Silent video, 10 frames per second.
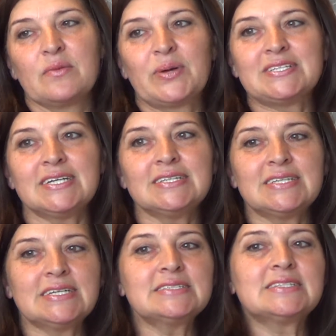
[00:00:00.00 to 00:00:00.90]
But I
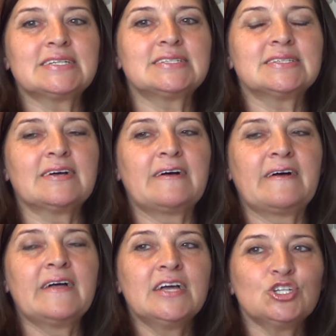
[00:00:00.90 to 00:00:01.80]
think
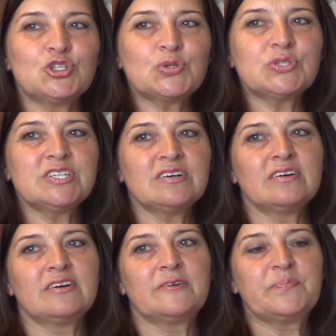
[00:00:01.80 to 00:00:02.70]
that through
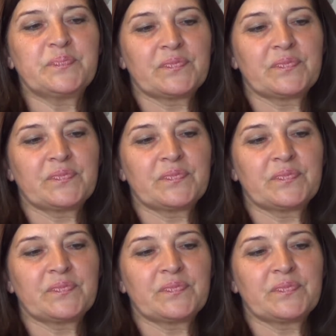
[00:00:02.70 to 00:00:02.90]
the